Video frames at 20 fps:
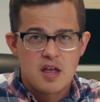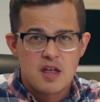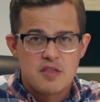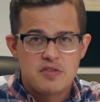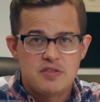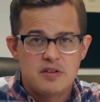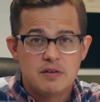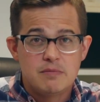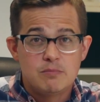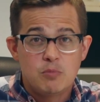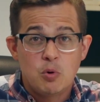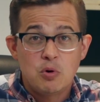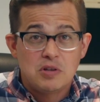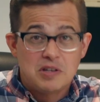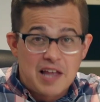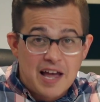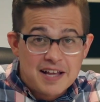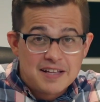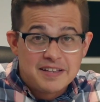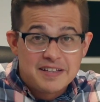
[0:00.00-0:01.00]
they're more
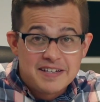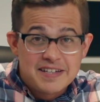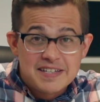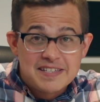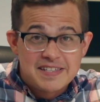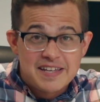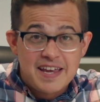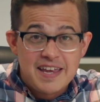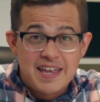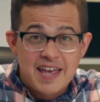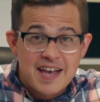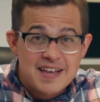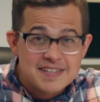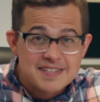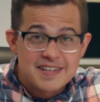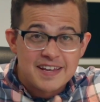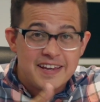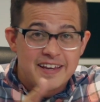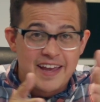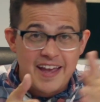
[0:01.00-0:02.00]
likely to say
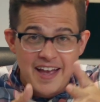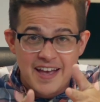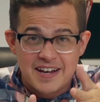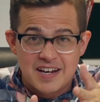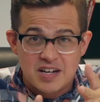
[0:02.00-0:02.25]
yes again.